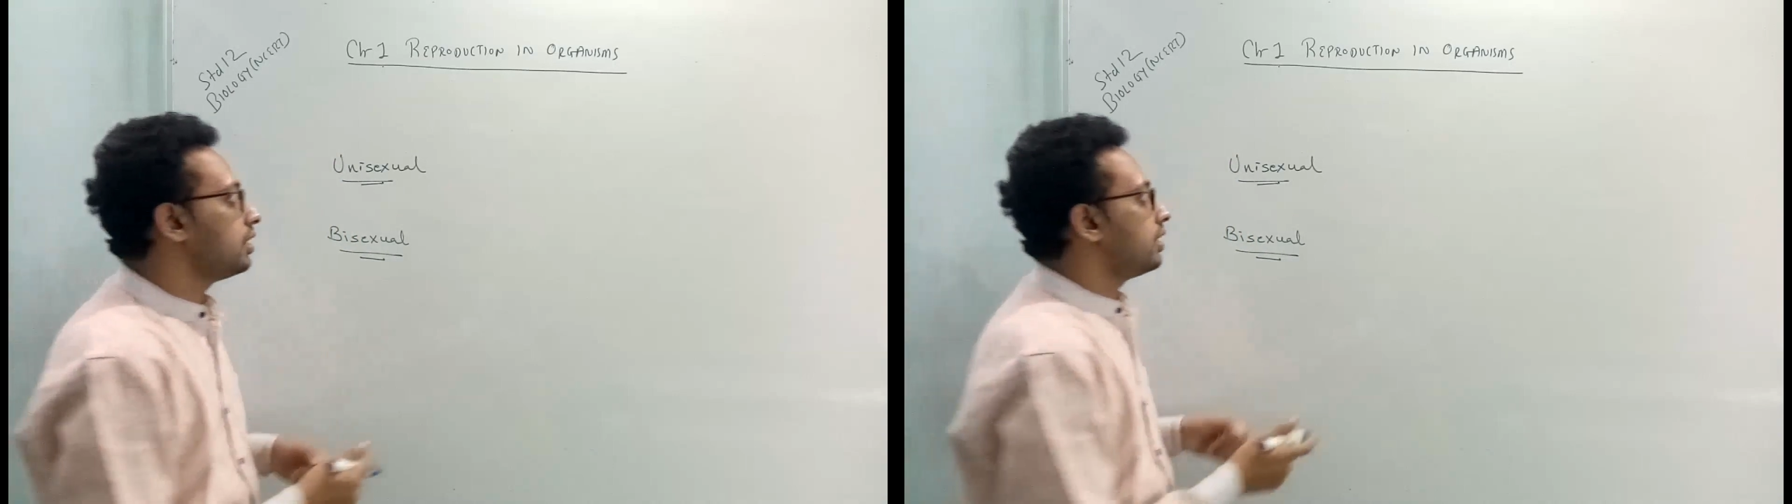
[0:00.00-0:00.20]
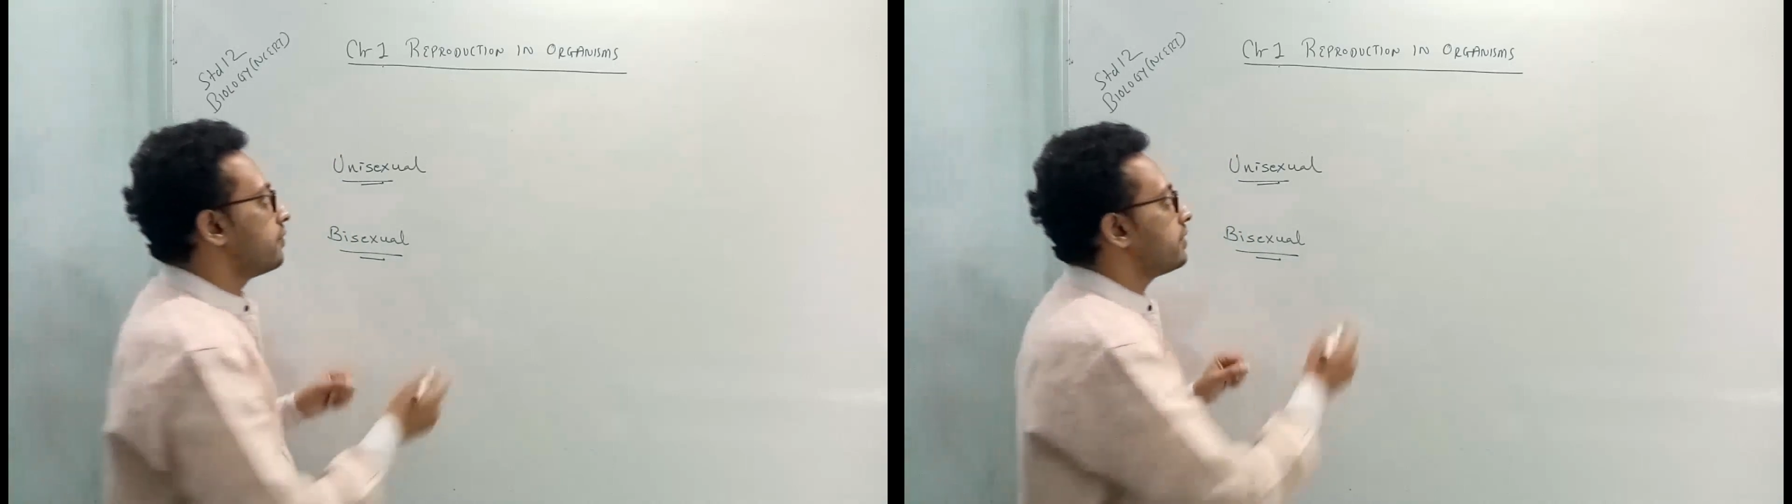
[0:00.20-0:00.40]

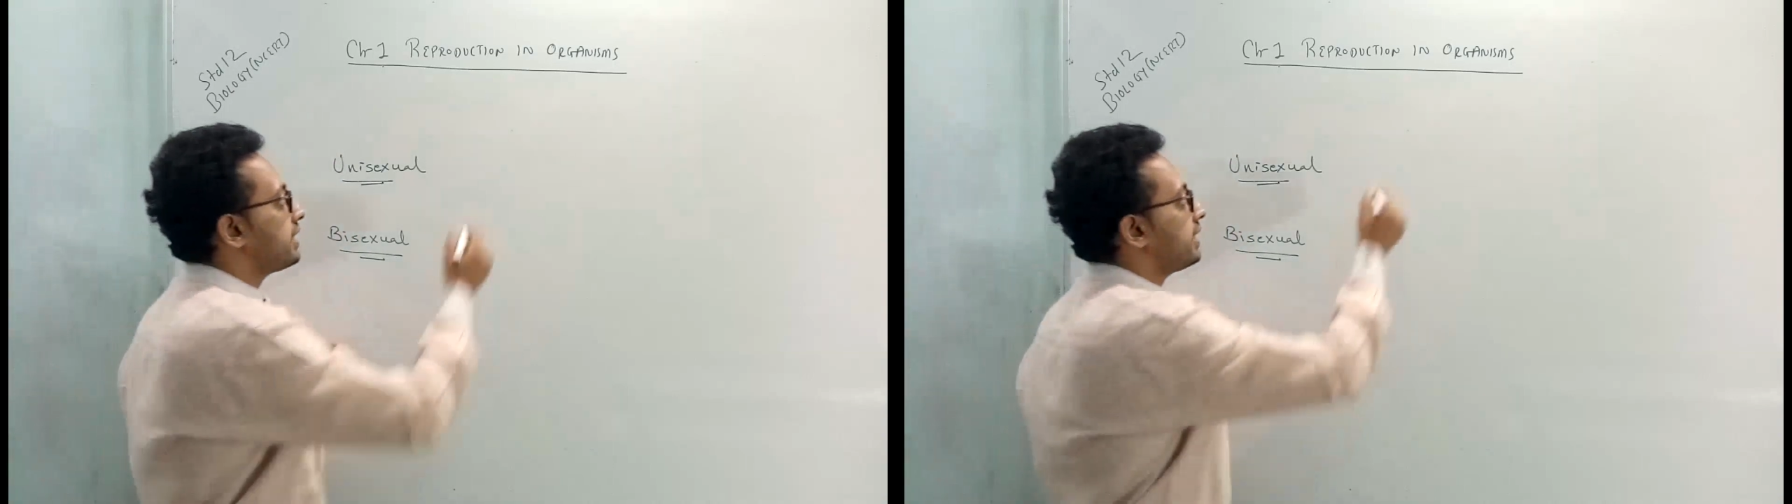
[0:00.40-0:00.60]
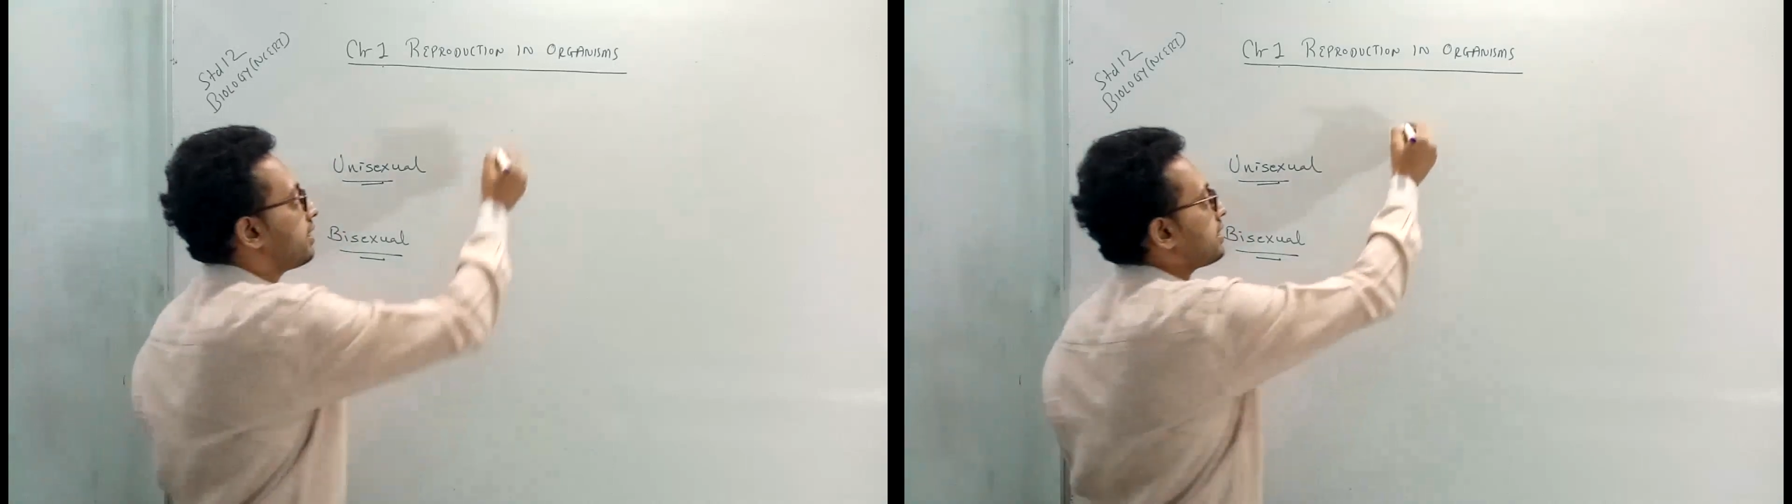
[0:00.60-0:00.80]

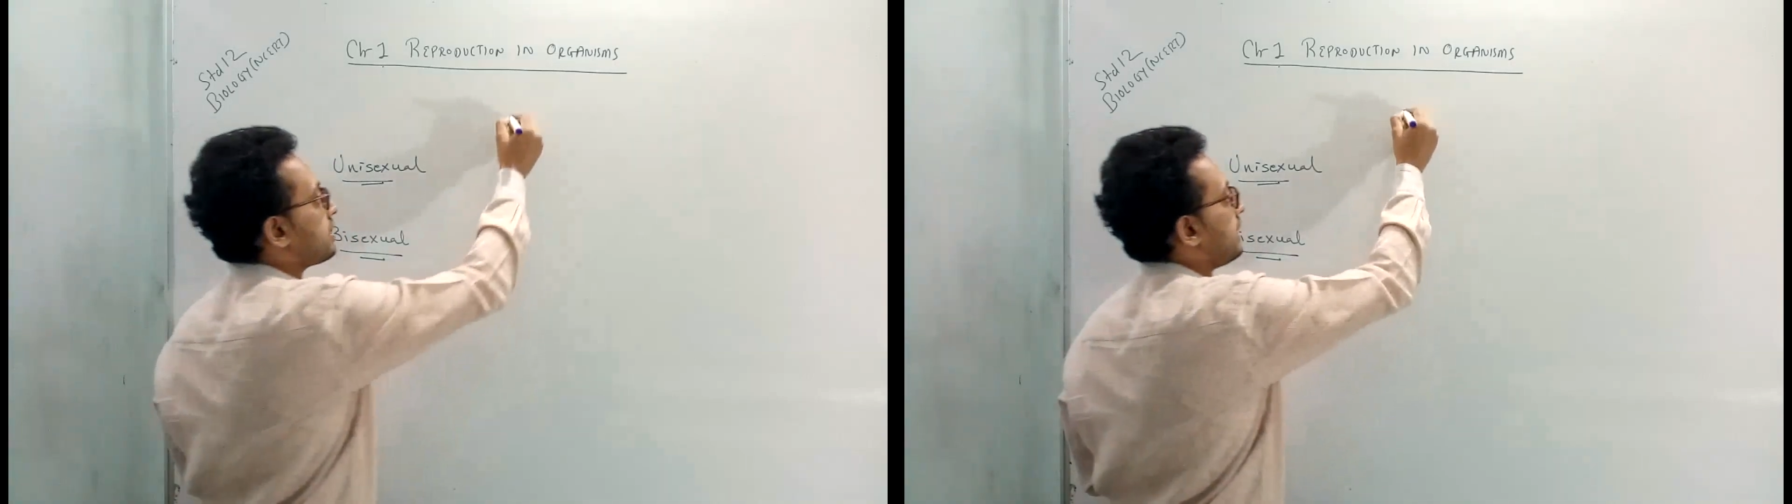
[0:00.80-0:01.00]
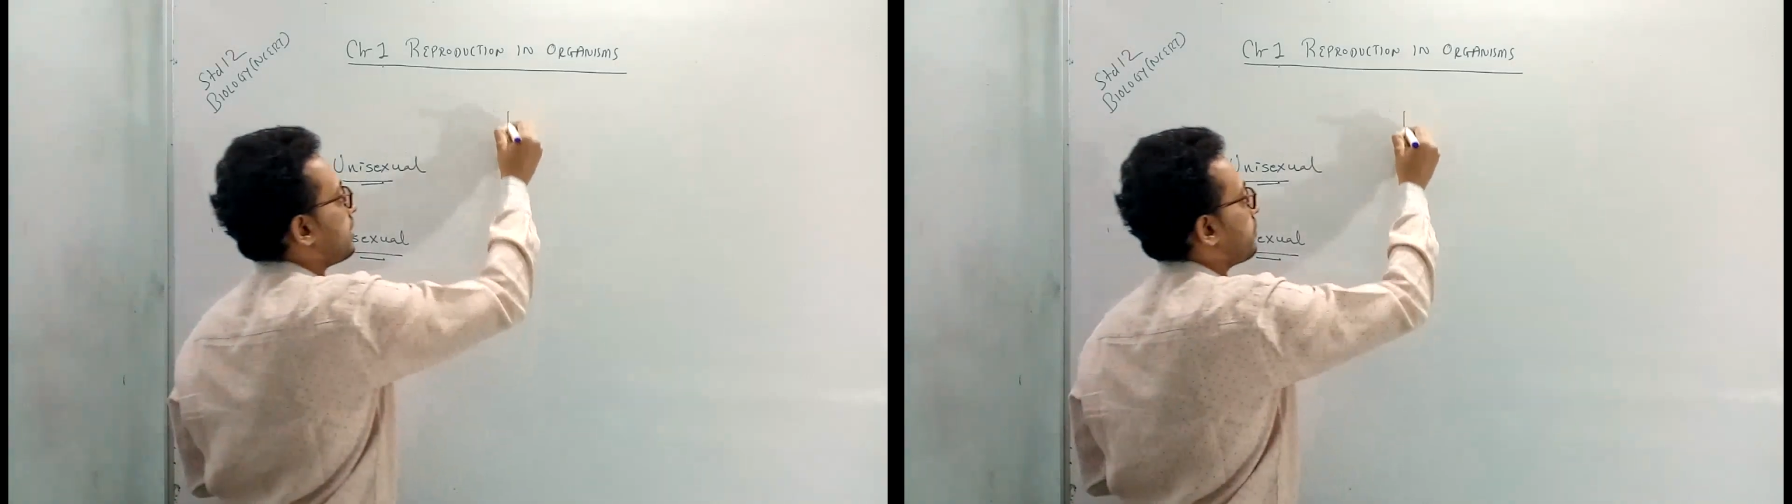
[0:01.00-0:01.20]
We
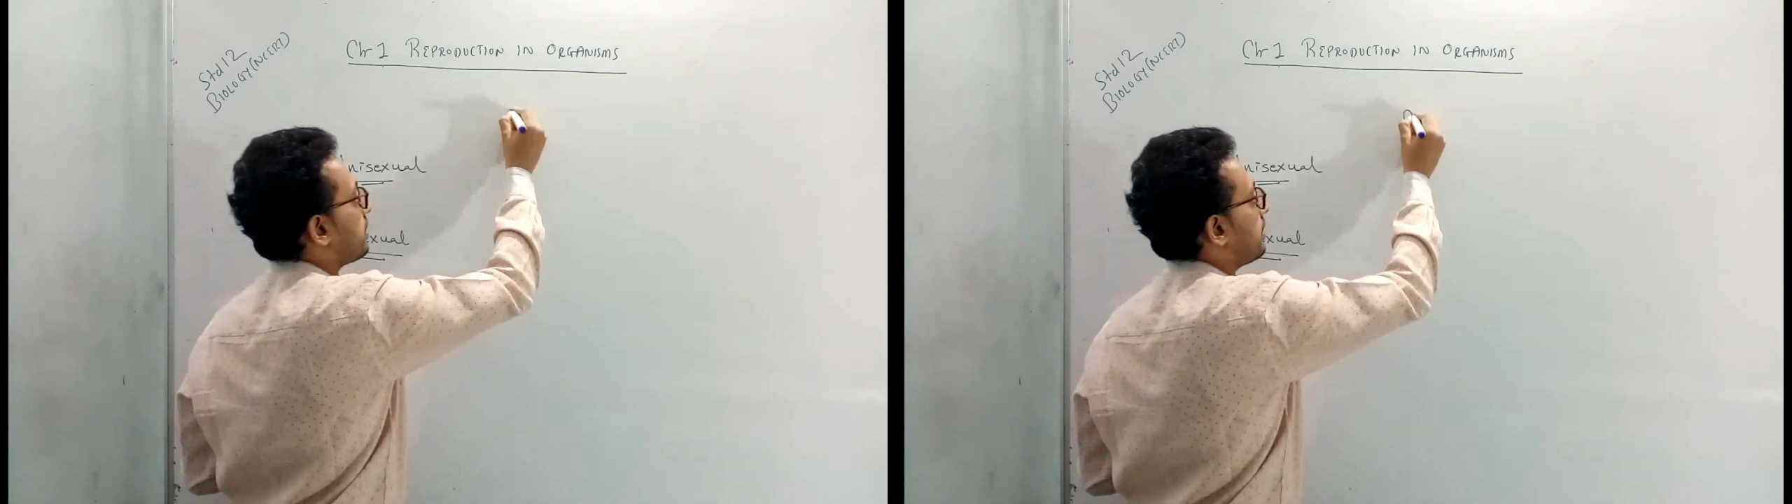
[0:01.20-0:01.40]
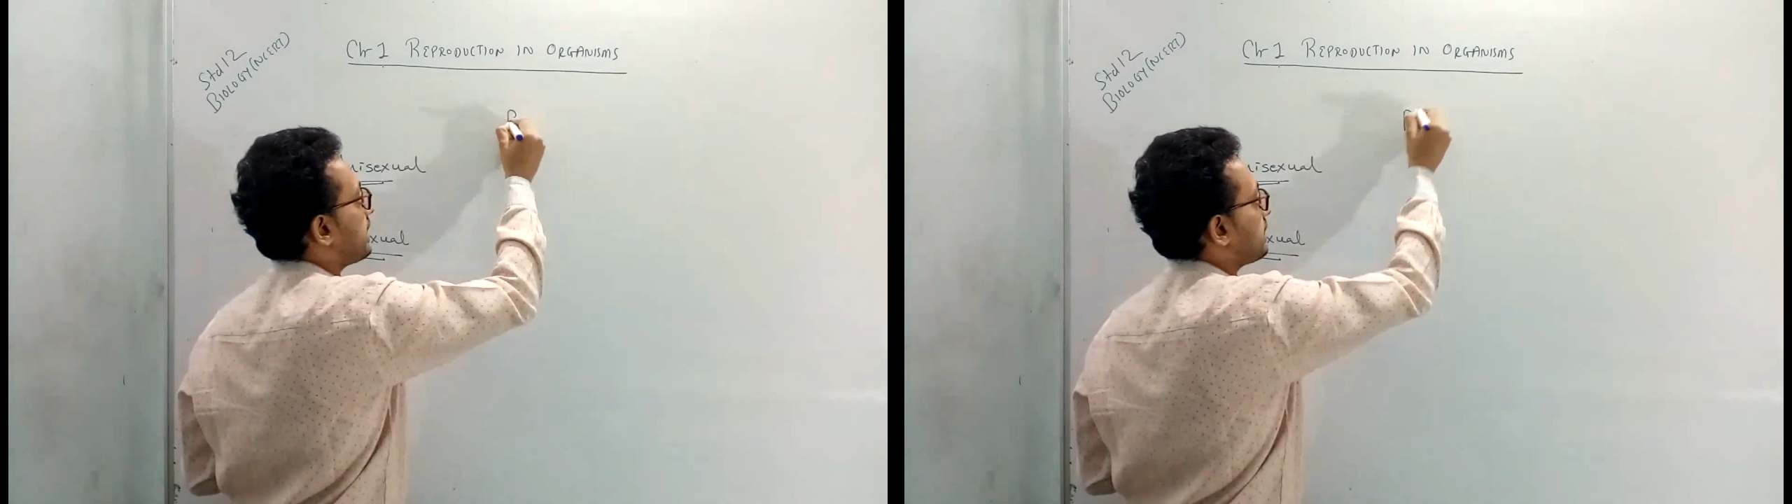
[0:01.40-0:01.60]
start with
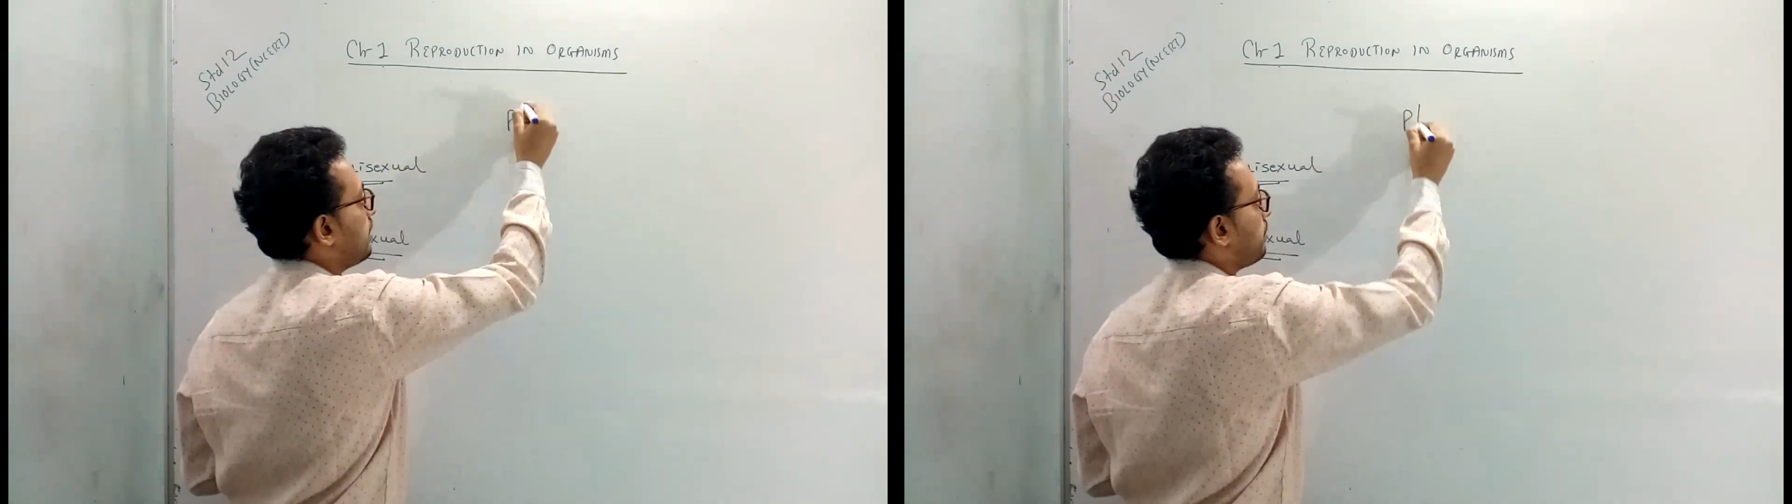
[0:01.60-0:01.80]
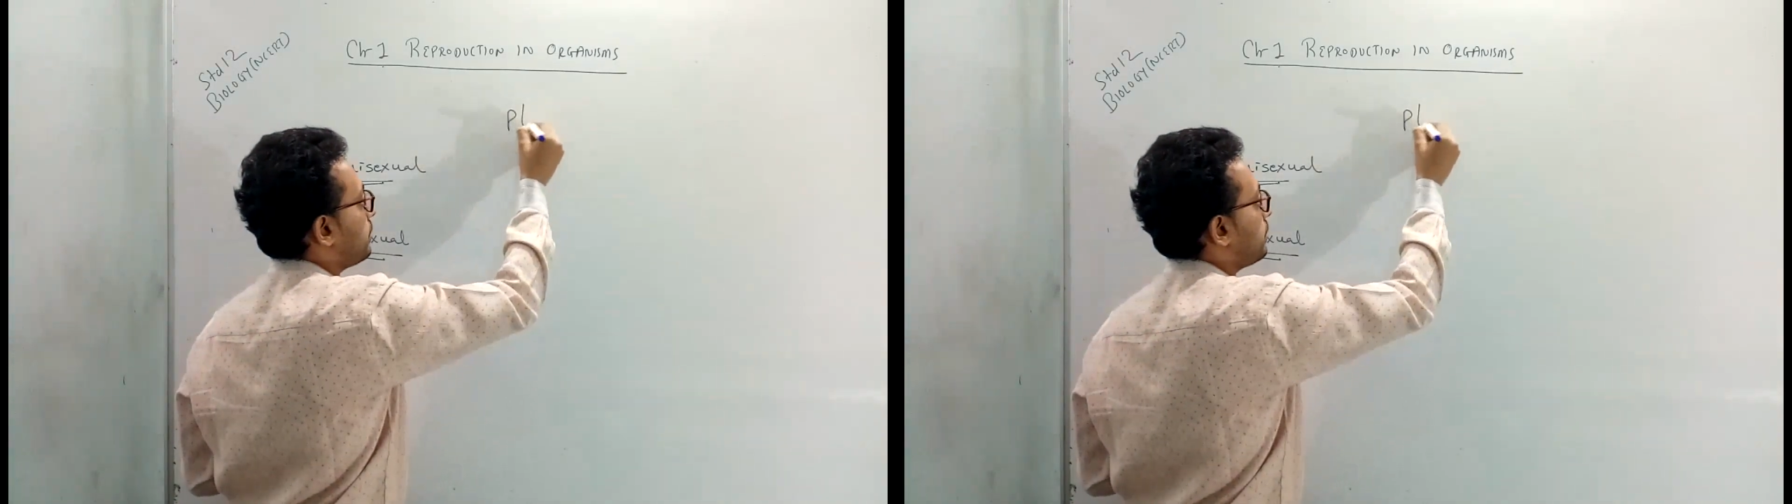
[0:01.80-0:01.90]
the examples